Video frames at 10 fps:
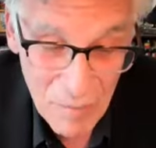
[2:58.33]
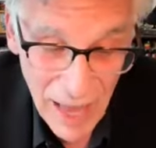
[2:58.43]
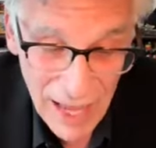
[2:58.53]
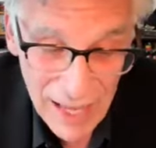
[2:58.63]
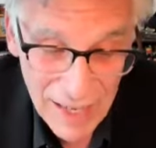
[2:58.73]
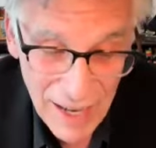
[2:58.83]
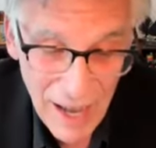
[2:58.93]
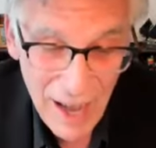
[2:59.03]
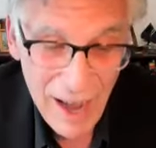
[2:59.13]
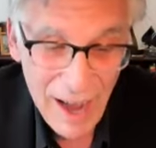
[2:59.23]
Ed
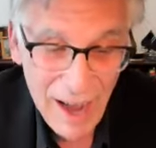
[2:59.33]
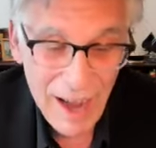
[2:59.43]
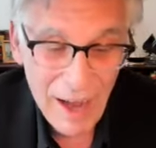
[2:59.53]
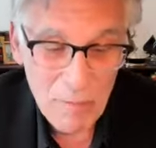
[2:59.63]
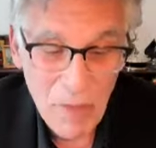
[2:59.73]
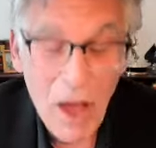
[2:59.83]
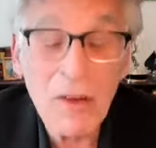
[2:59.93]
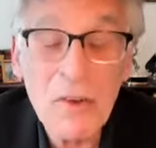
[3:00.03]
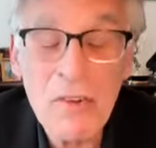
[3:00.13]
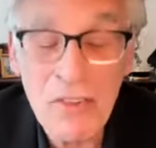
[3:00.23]
um,
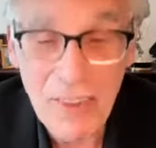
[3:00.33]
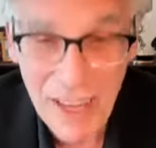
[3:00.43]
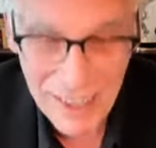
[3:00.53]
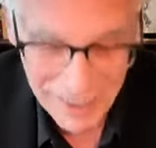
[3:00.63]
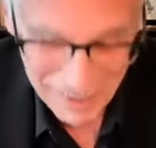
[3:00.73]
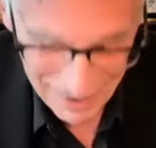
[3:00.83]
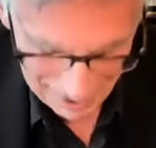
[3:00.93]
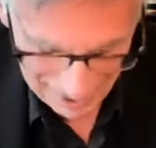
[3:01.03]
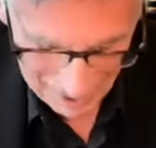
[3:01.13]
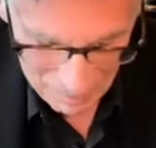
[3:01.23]
understated
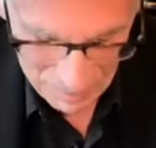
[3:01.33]
um,